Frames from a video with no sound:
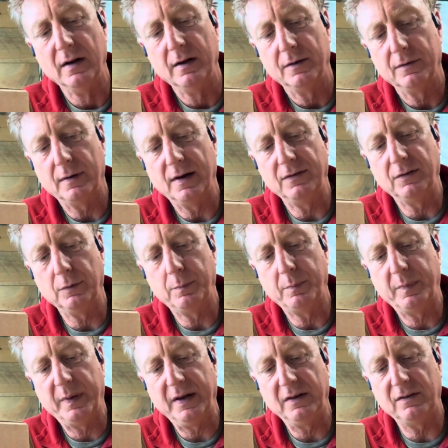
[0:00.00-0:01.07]
So as you
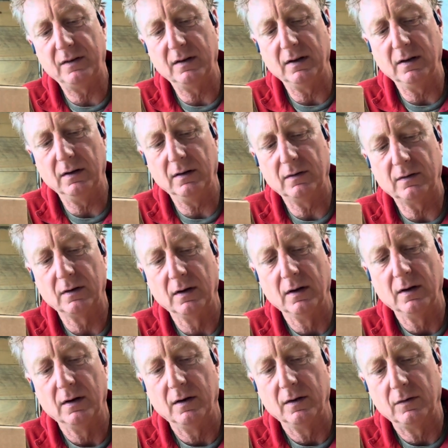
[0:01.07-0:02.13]
pinch these
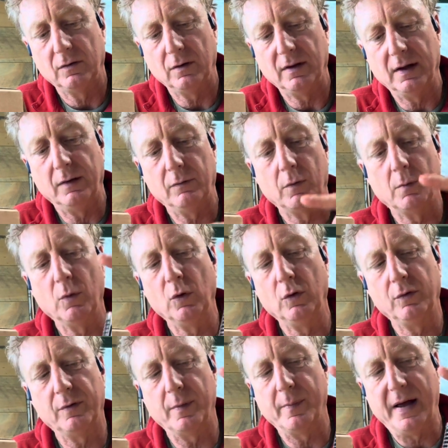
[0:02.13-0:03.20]
to then
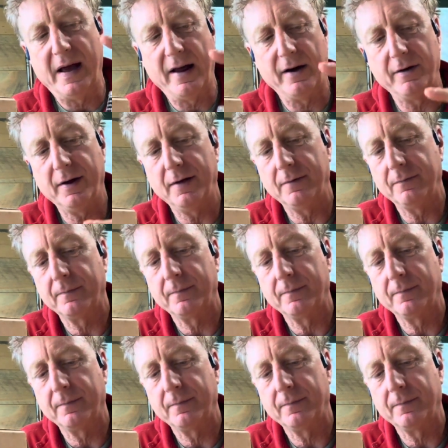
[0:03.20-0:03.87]
remove the battery,